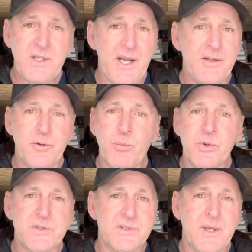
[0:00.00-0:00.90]
and they're
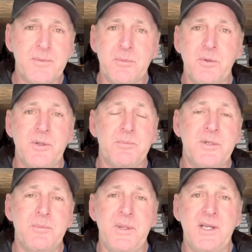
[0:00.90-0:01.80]
more susceptible
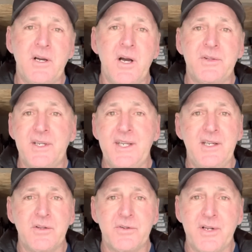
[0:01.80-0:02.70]
to being caught than
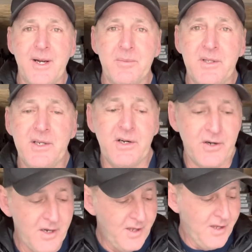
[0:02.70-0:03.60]
any other time of the year.
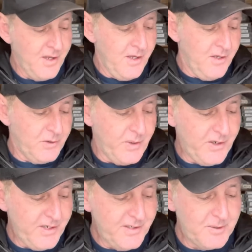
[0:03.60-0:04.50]
So here
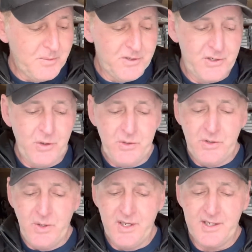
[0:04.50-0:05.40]
it is. I'm going to show
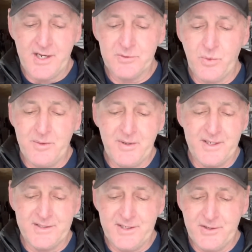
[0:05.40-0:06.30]
you guys what
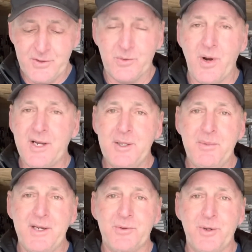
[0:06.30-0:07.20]
my secret Rocky
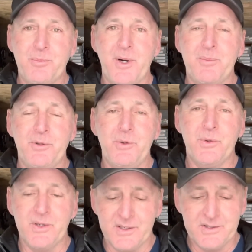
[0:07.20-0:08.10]
Bank Riprap
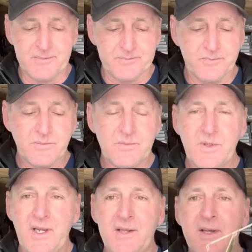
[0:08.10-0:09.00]
Lure is,
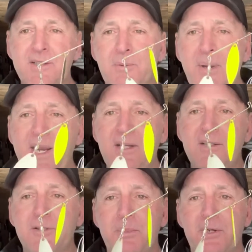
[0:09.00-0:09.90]
and that's a
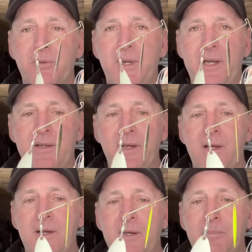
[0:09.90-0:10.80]
painted spinnerbait,
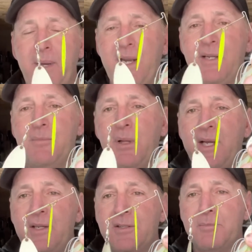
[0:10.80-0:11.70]
painted
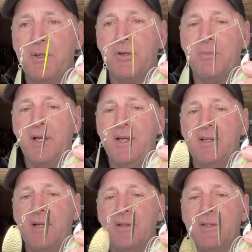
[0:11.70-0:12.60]
bladed spinnerbait.
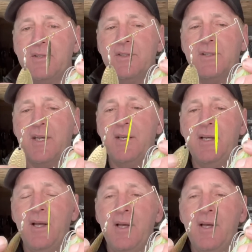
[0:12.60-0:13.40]
Now this is a,